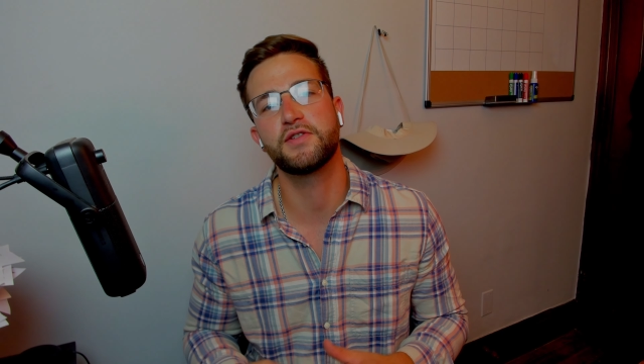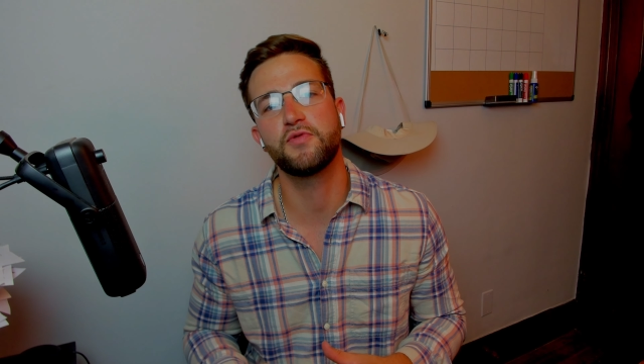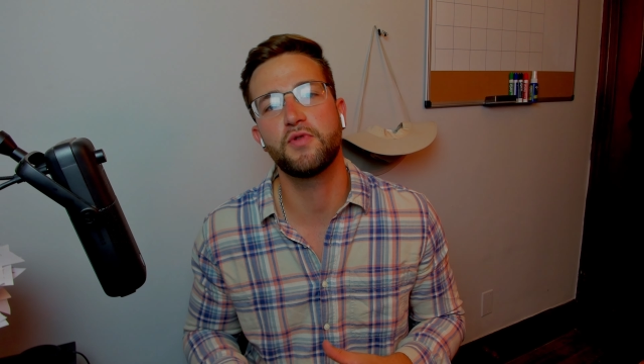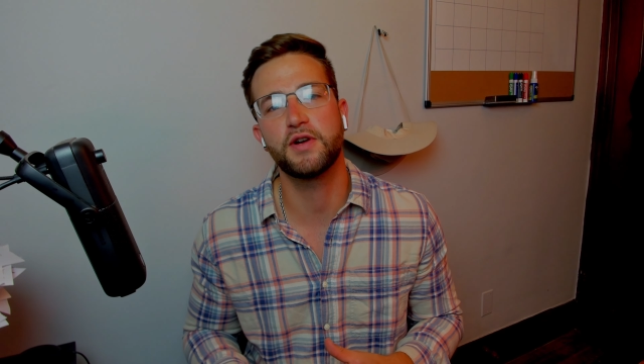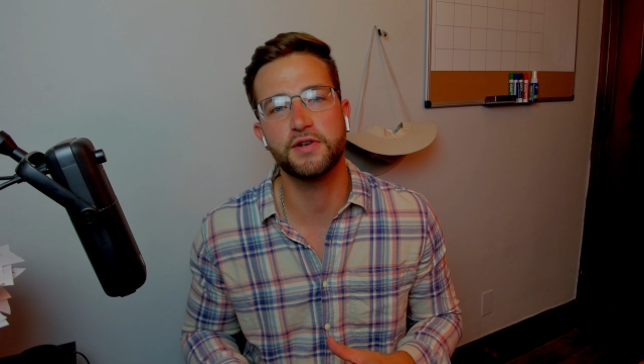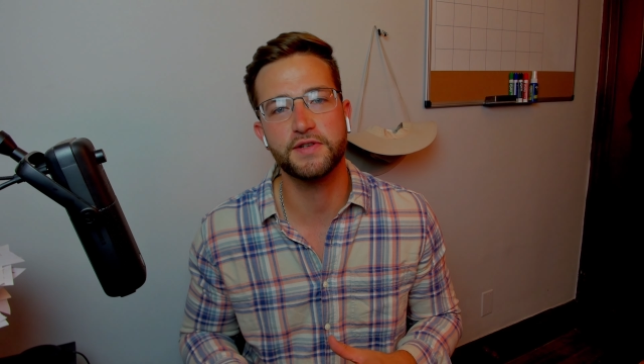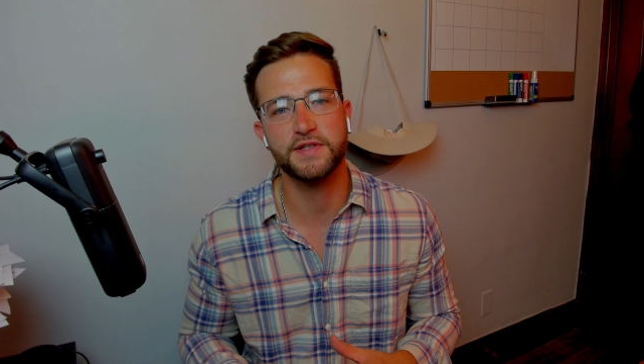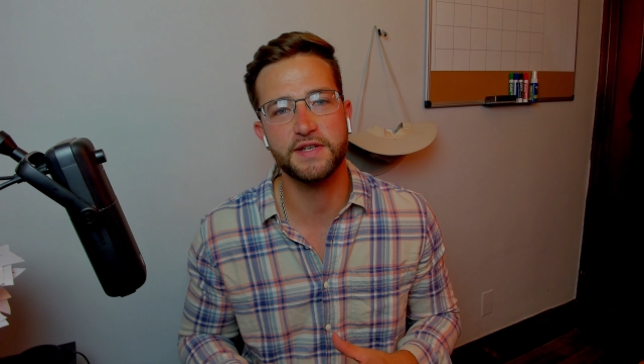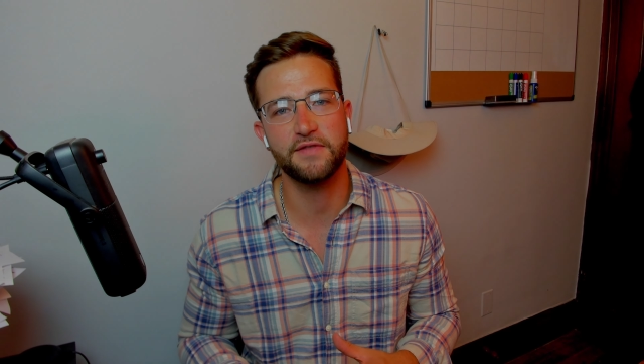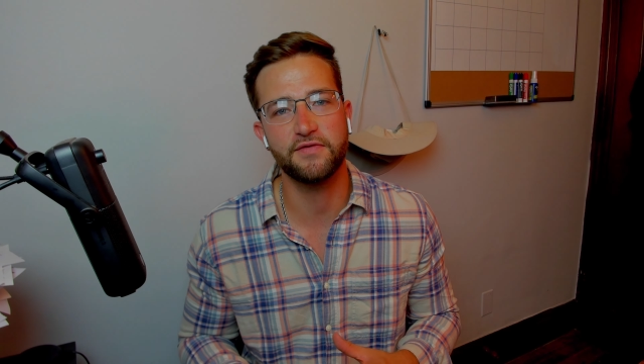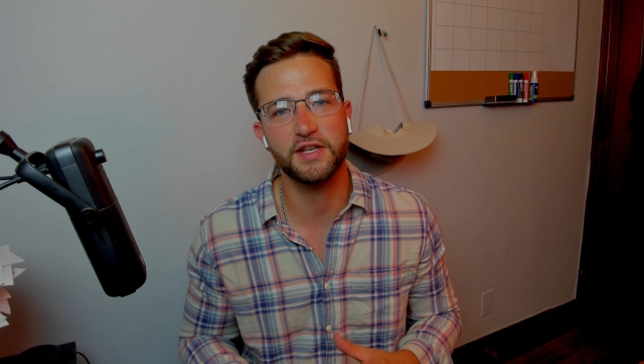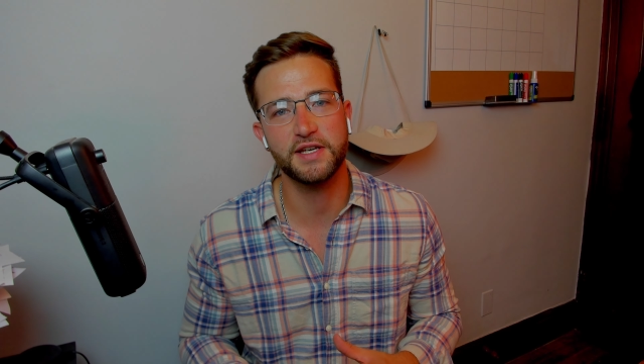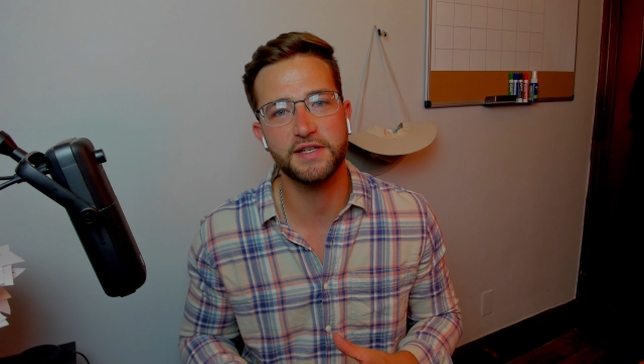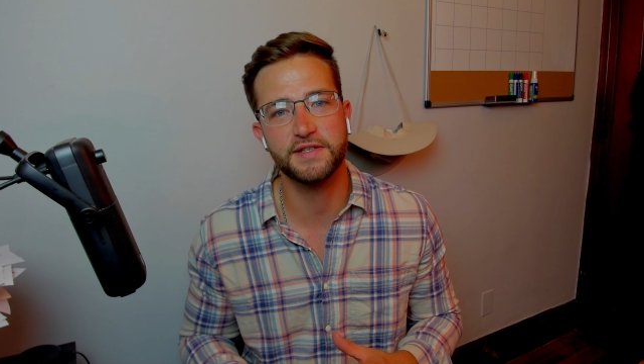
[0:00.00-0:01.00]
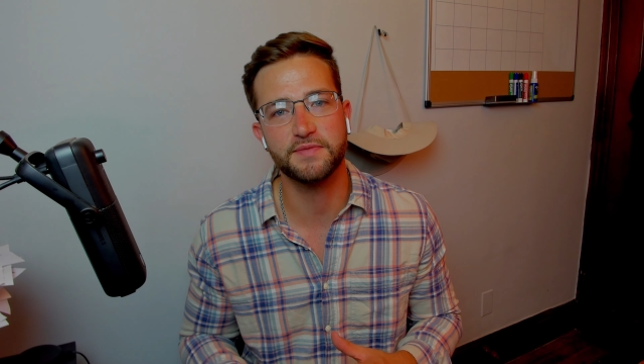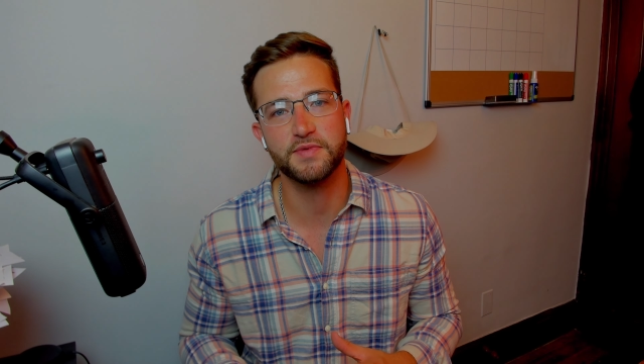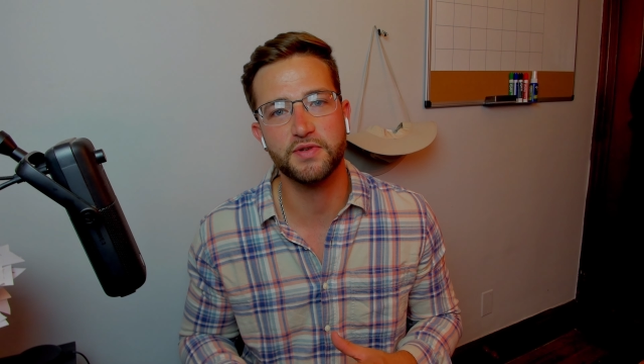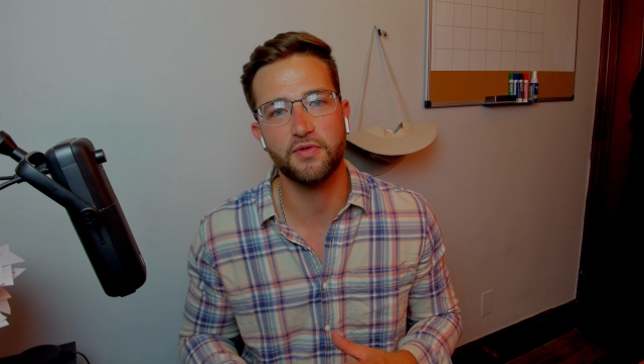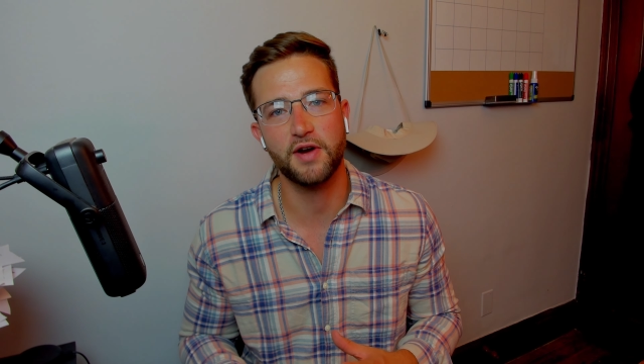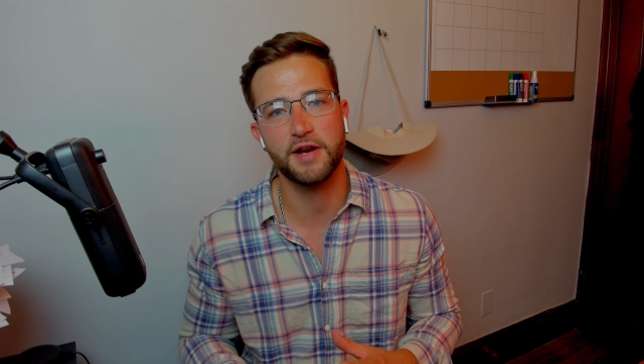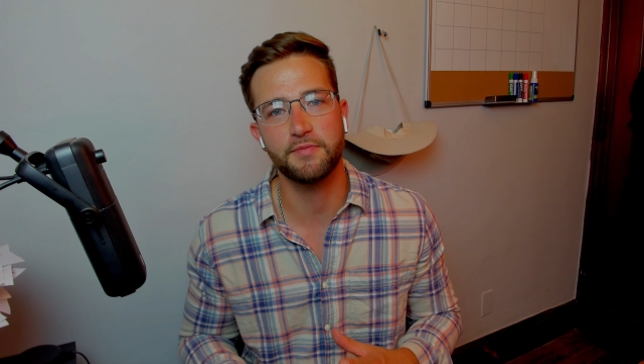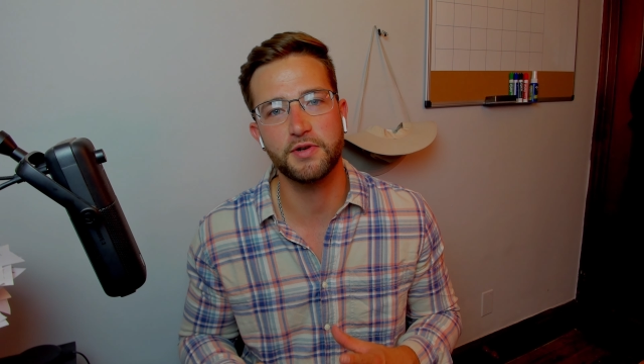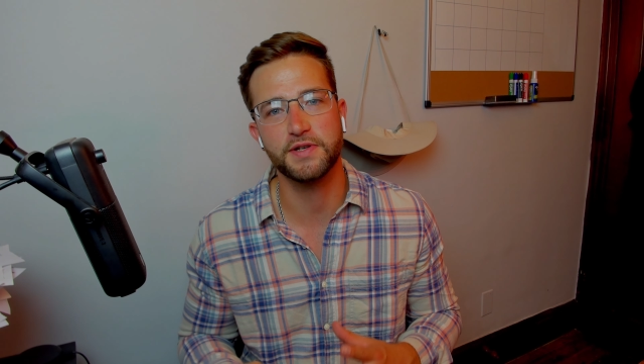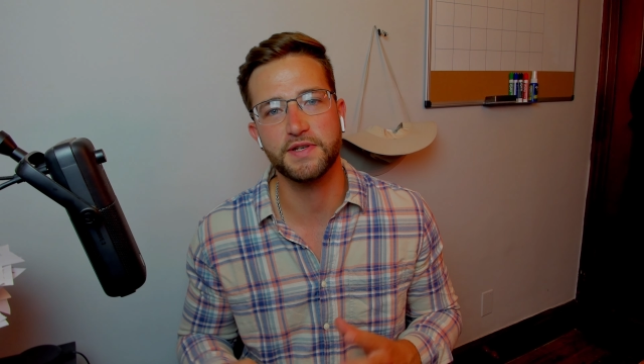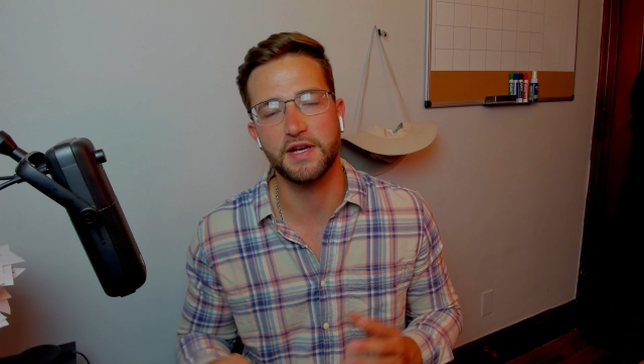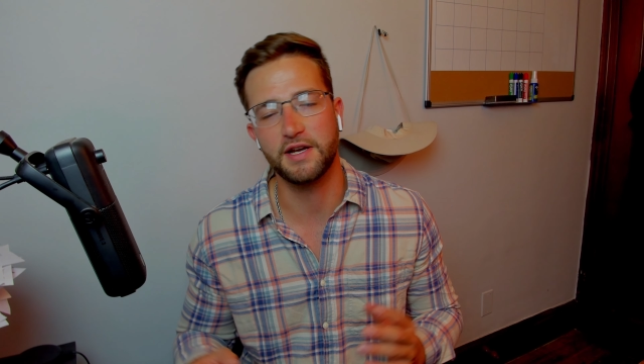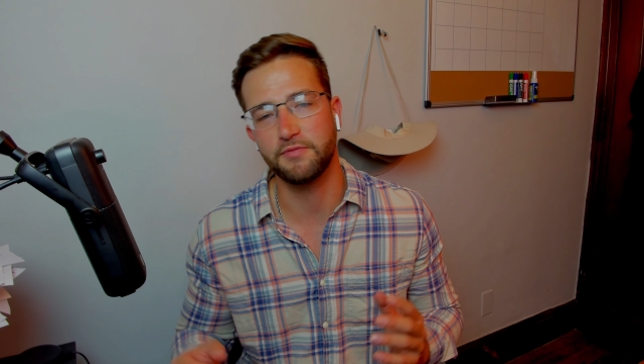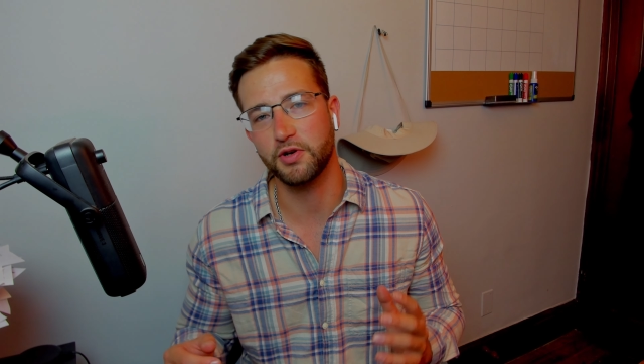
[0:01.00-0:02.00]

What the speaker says: 278 subscribers.